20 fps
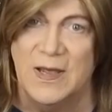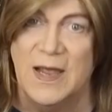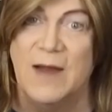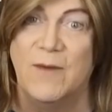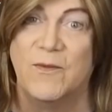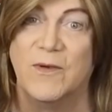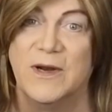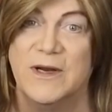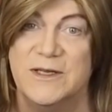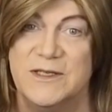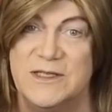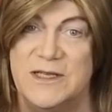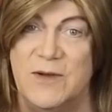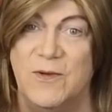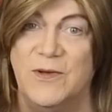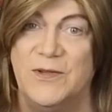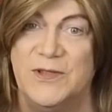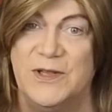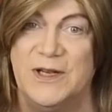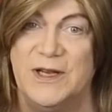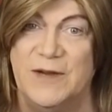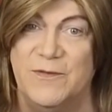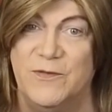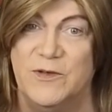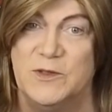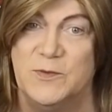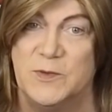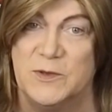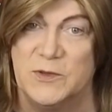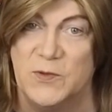And we're going to see what the
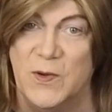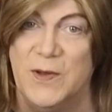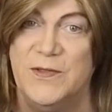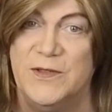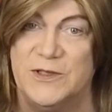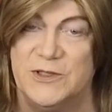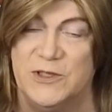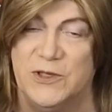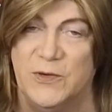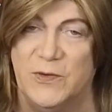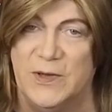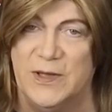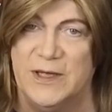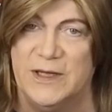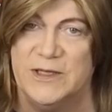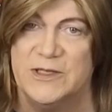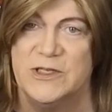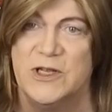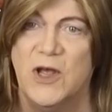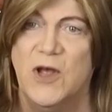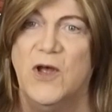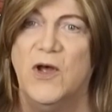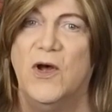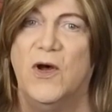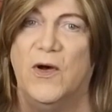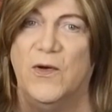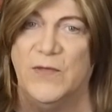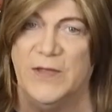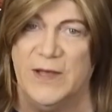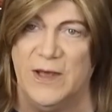difference between the two is
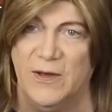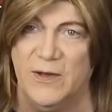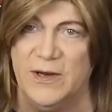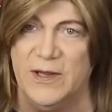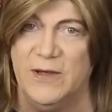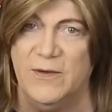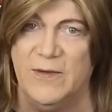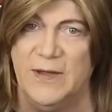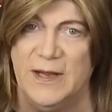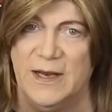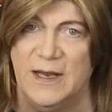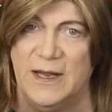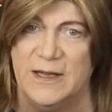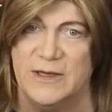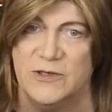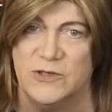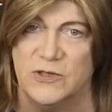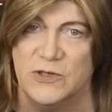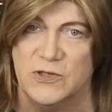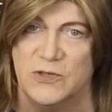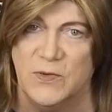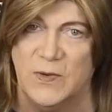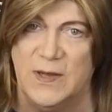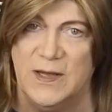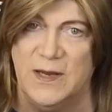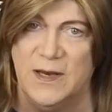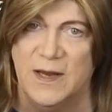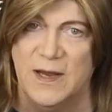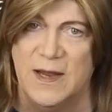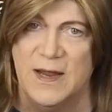on the audio analyzer
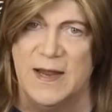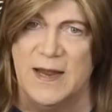suite